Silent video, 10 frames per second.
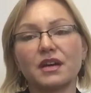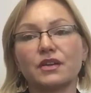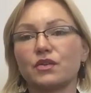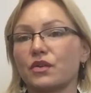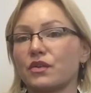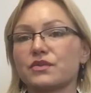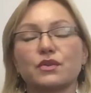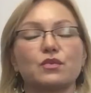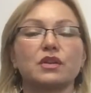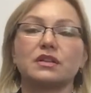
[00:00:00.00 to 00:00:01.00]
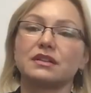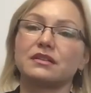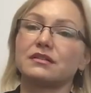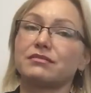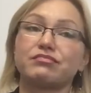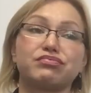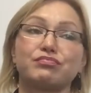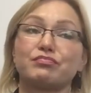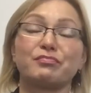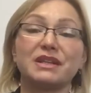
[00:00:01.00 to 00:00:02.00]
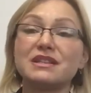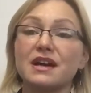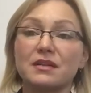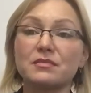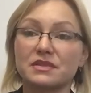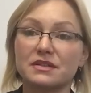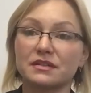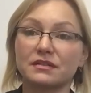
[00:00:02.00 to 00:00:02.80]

you also will be numbed